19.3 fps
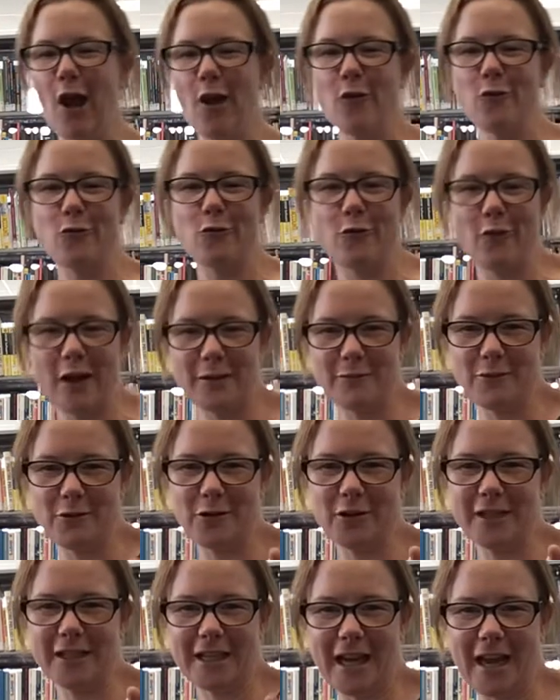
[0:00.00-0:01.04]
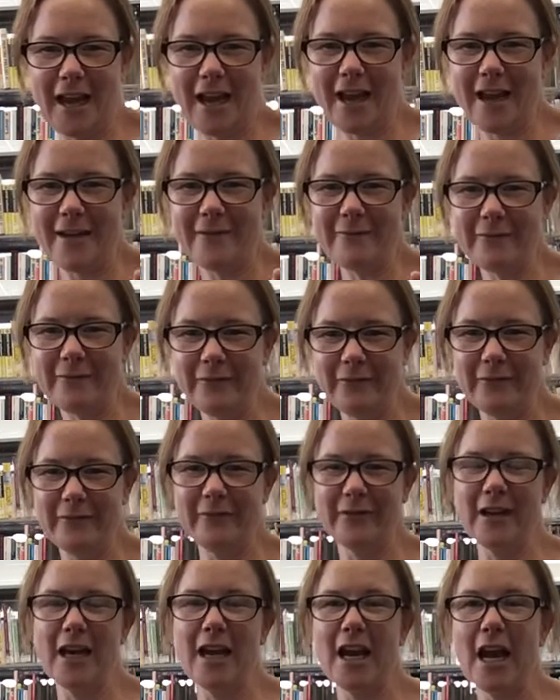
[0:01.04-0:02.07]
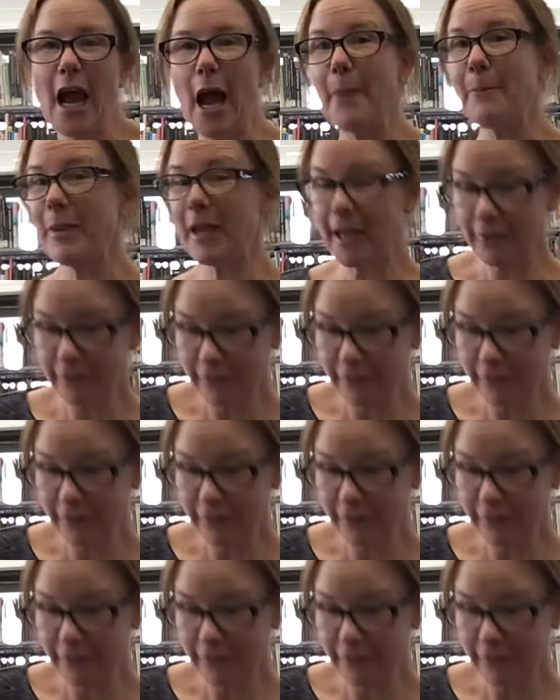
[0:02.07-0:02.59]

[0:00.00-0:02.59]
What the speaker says: One more time. Pick a